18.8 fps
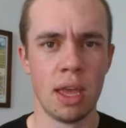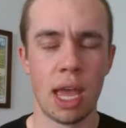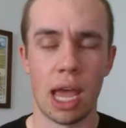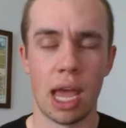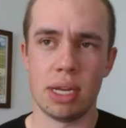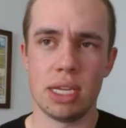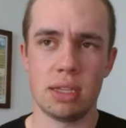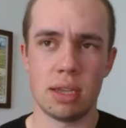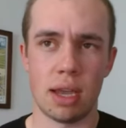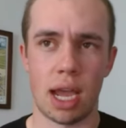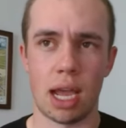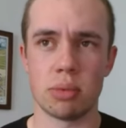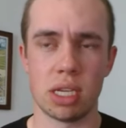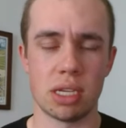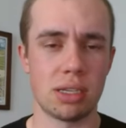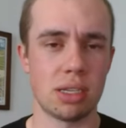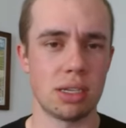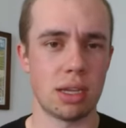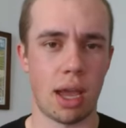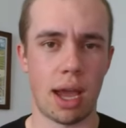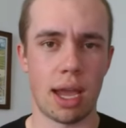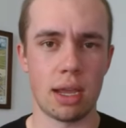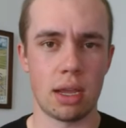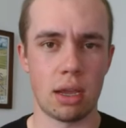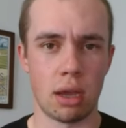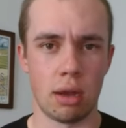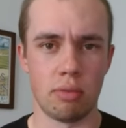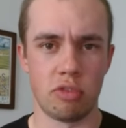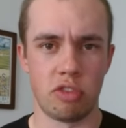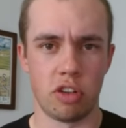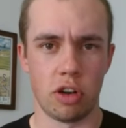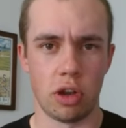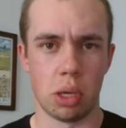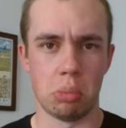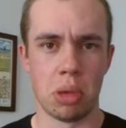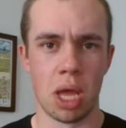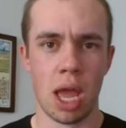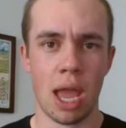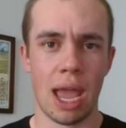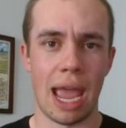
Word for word: How many times has a guy come from